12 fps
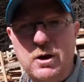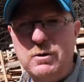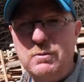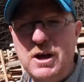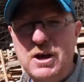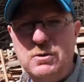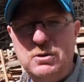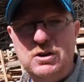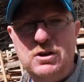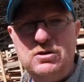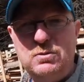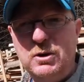want to make with
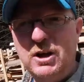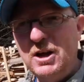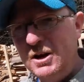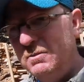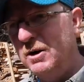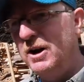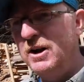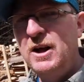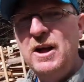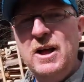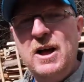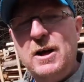this blade, but
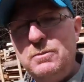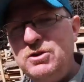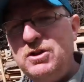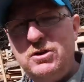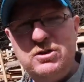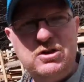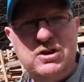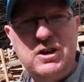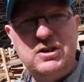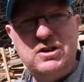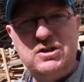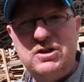I'm still just
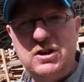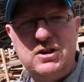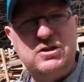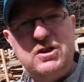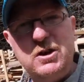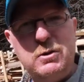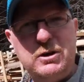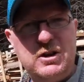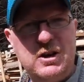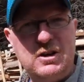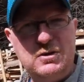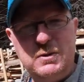interested to see what
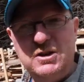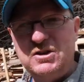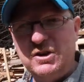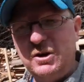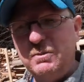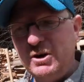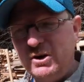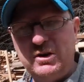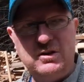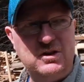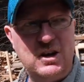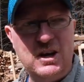the next piece of lumber
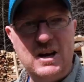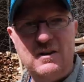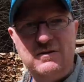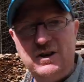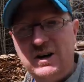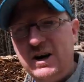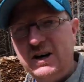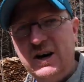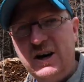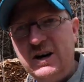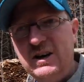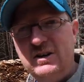looks like after I
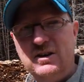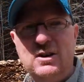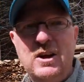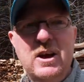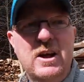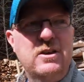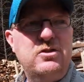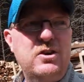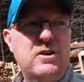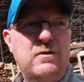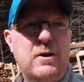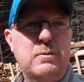cut it and
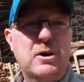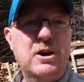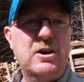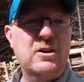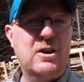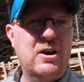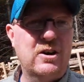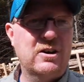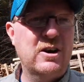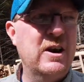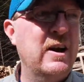see if I'm right or wrong.